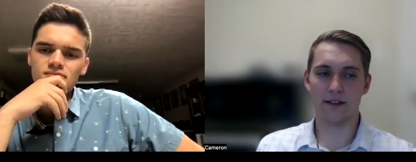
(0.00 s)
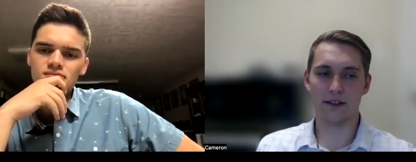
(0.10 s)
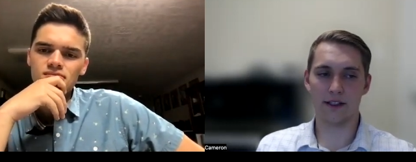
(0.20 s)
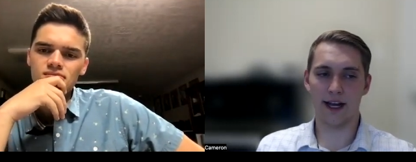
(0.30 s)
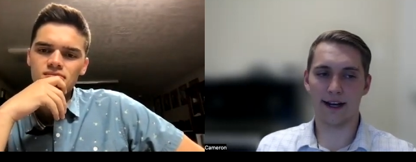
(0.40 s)

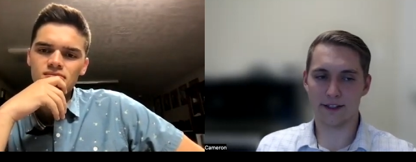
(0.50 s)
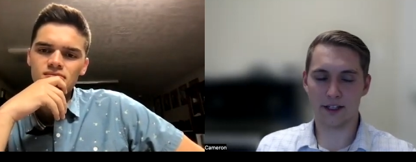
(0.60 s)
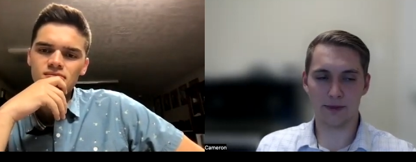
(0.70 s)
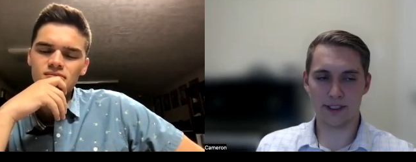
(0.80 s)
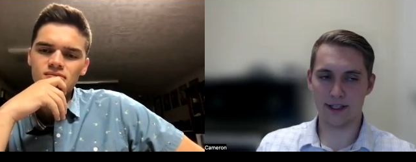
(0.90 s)
Speaker 1: kind of took me
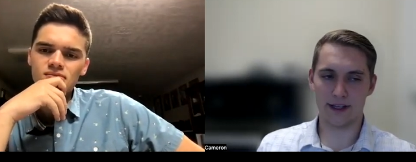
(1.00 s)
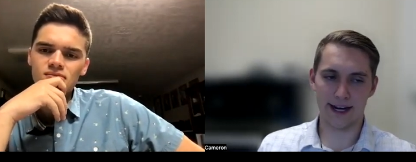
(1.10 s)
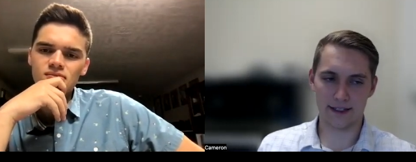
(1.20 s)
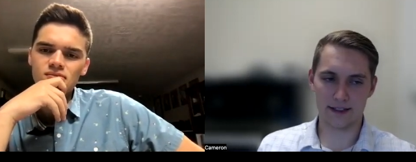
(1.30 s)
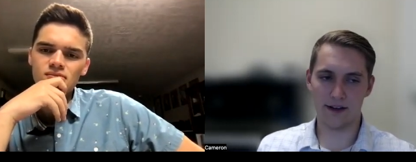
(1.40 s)
to the
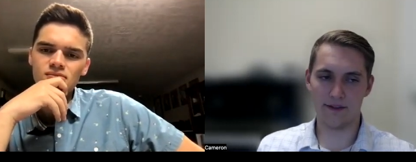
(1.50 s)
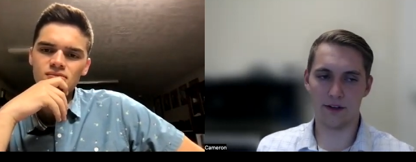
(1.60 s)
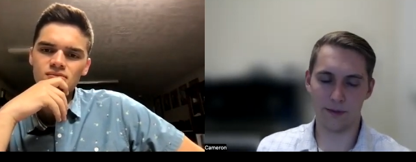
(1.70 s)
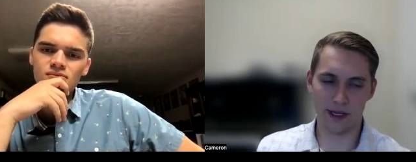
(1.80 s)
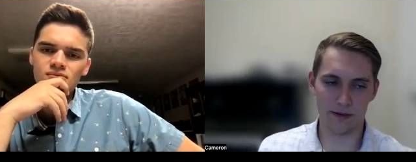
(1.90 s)
next level to
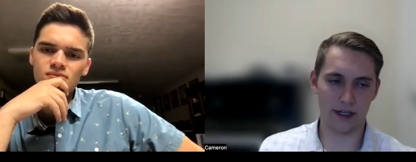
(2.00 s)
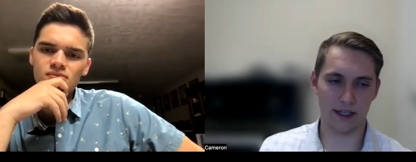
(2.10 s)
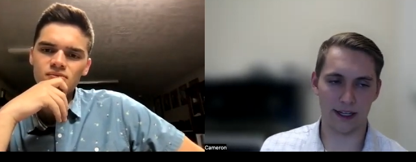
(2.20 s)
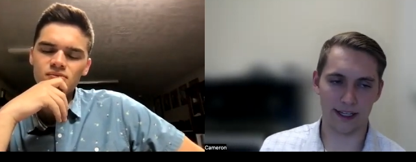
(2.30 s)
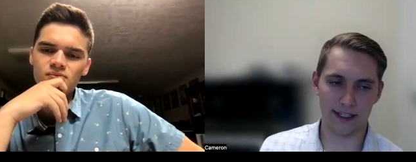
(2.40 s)
be able to
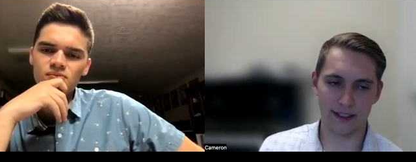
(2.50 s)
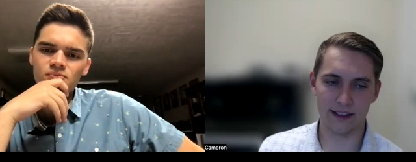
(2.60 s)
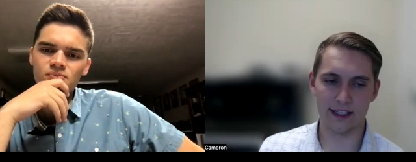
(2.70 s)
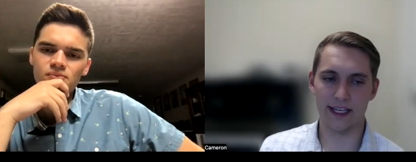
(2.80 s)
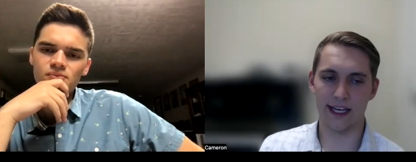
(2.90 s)
like
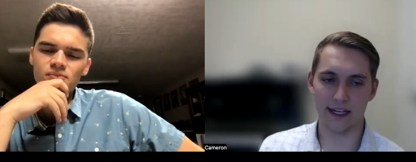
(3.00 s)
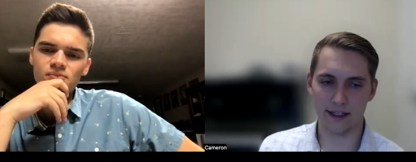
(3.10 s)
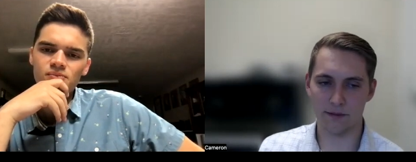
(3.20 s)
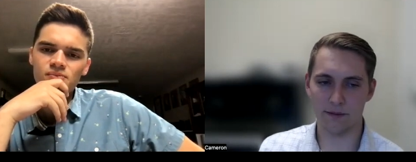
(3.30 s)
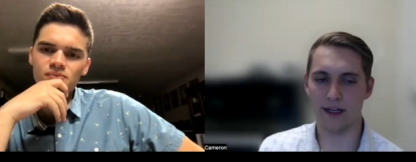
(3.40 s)
get
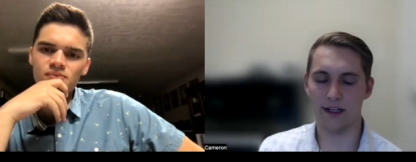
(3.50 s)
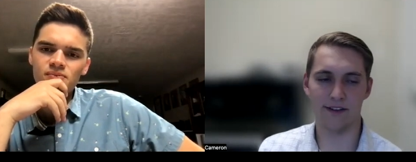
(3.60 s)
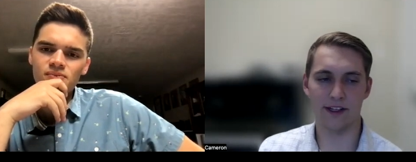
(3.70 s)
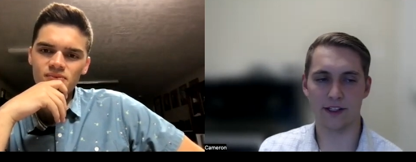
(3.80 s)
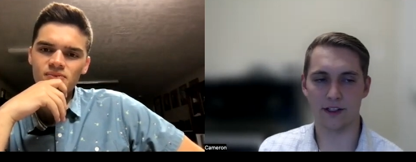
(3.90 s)
competitive
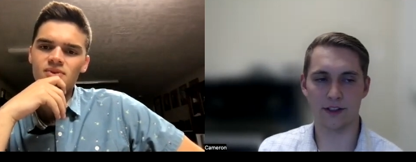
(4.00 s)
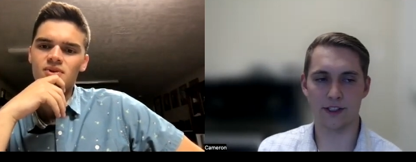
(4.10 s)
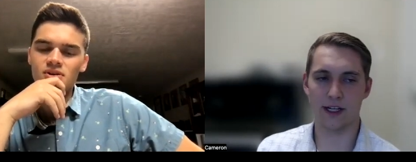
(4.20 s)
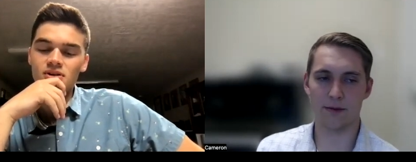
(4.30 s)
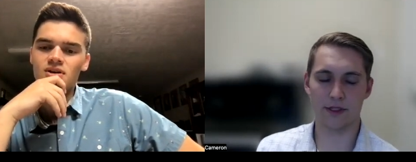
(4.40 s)

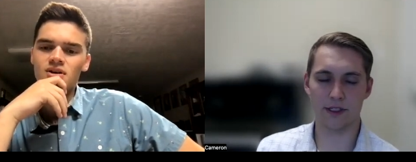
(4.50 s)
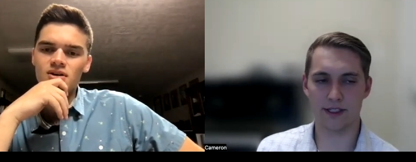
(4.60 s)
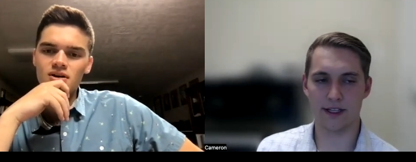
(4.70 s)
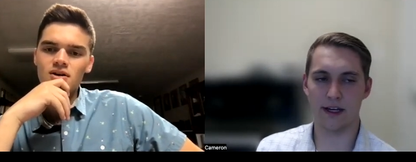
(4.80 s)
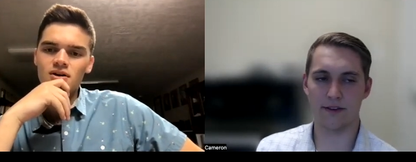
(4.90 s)
internships and
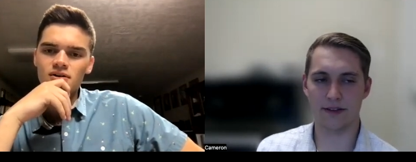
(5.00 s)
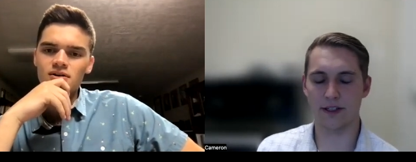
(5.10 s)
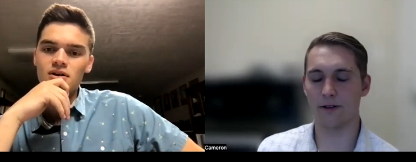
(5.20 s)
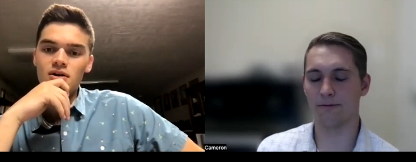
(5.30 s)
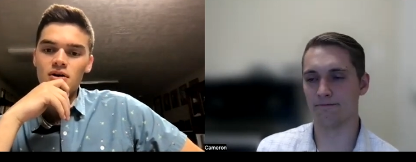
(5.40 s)
stuff
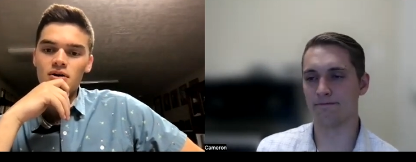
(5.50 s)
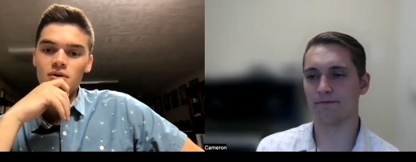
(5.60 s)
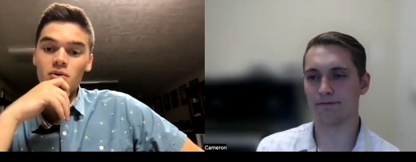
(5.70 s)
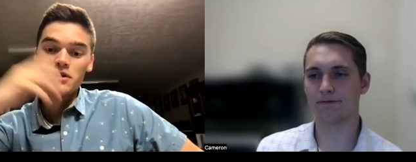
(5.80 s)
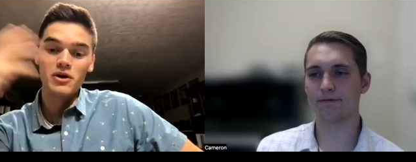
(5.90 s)
so
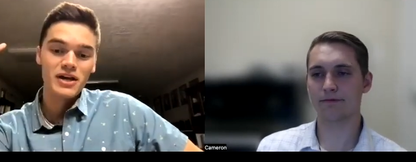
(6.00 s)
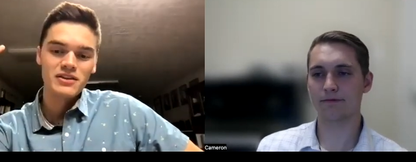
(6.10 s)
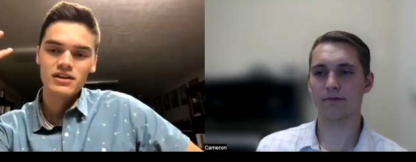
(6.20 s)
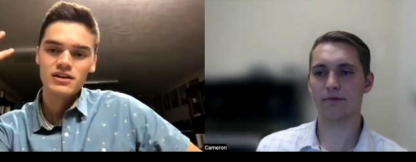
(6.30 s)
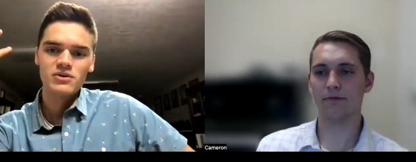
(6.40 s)
Speaker 2: well no i
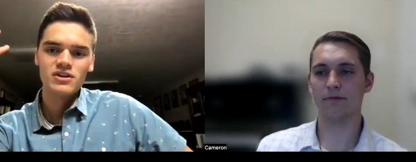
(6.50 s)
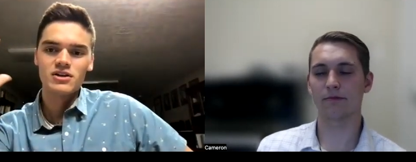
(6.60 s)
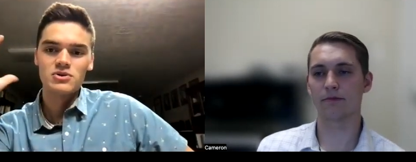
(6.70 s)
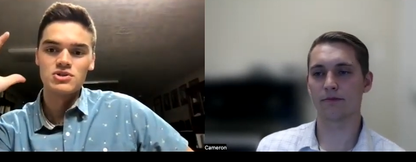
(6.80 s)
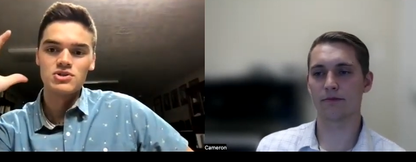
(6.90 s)
think it really
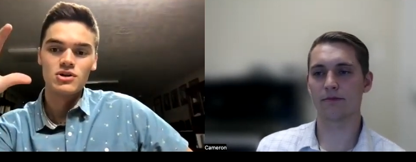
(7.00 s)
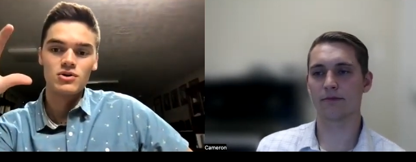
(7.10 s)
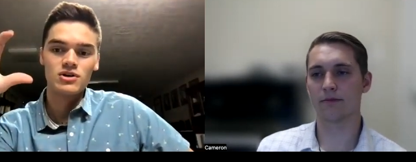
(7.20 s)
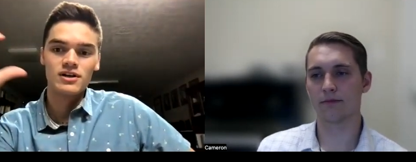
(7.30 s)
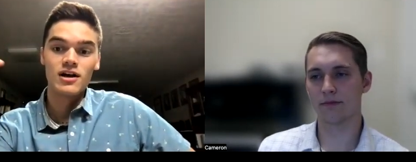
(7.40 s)
goes to show
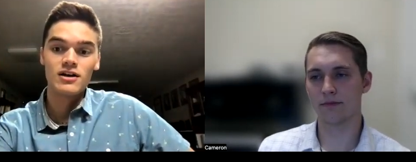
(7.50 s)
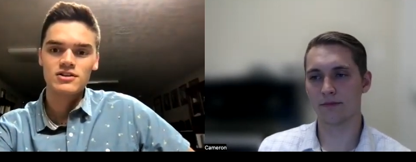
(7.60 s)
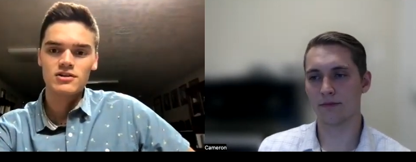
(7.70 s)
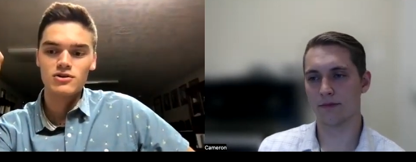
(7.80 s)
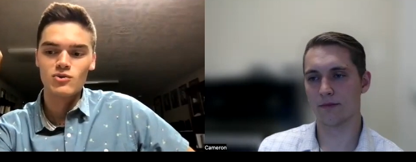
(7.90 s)
your
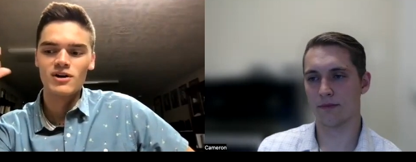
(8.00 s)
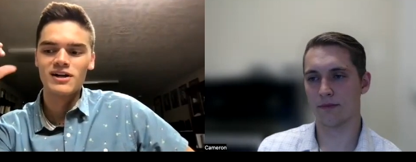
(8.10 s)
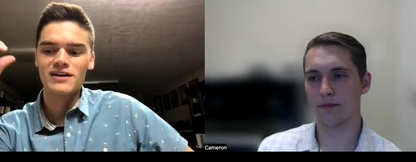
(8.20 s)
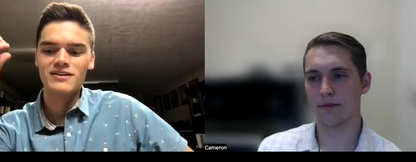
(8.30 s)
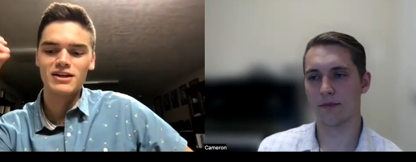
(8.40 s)
character and your
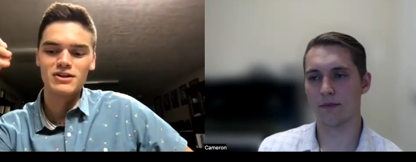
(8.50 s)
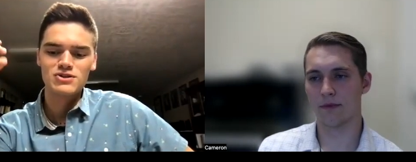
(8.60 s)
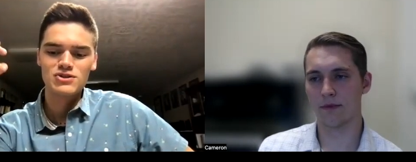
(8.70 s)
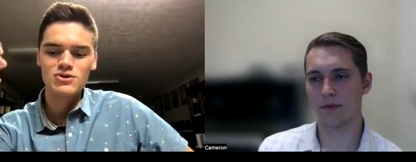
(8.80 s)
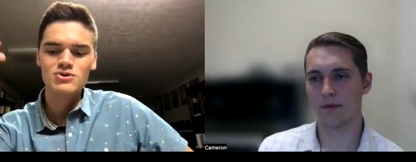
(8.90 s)
work ethic
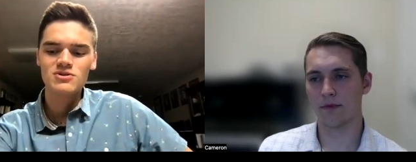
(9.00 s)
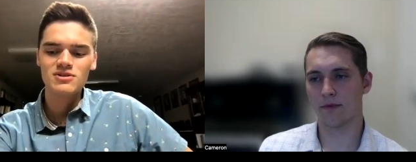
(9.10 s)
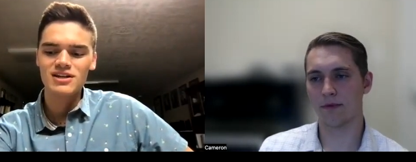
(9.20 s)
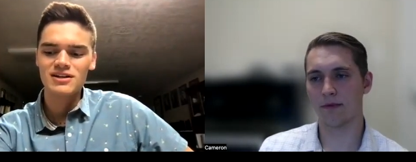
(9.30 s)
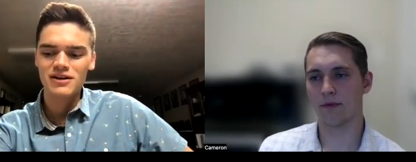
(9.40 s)
because
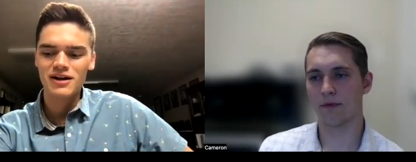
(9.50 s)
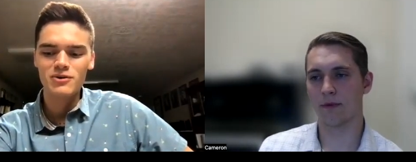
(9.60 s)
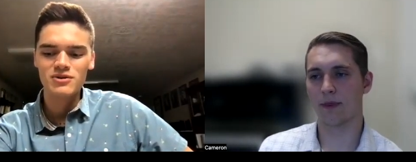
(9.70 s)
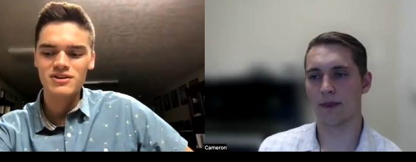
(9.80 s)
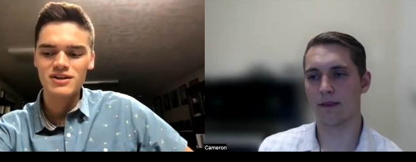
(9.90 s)
usually i
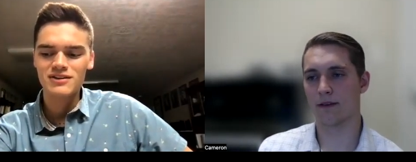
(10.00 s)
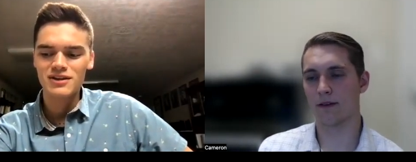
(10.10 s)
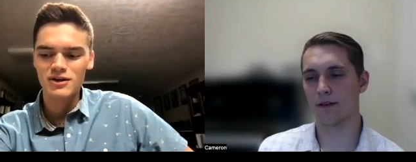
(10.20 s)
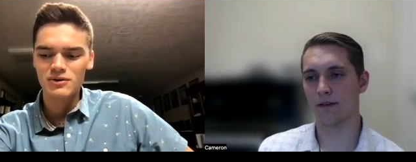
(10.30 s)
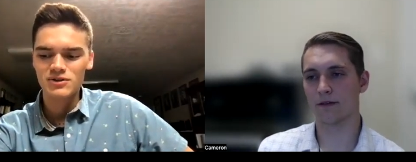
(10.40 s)
would think
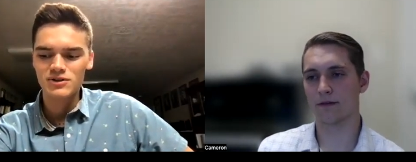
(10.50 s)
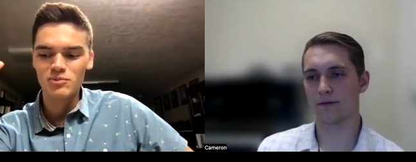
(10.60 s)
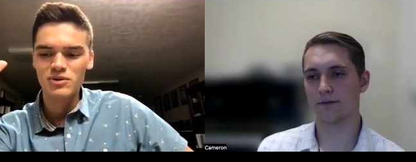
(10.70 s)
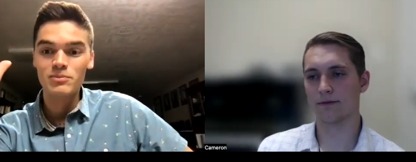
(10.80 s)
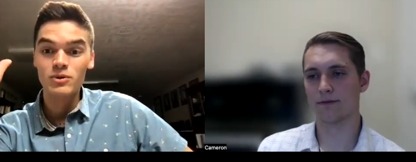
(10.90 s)
that you know
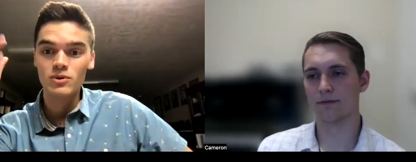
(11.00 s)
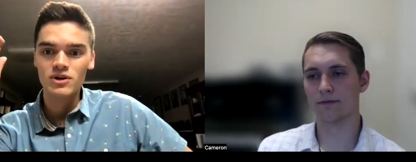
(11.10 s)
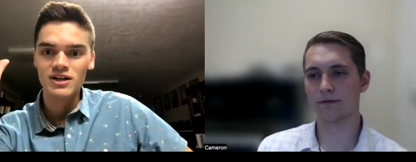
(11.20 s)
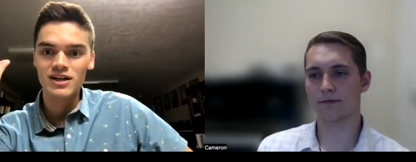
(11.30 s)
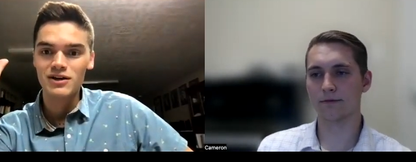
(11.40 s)
people would
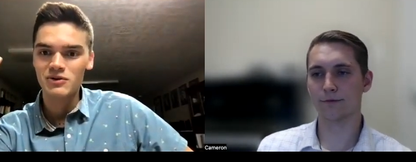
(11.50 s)
hit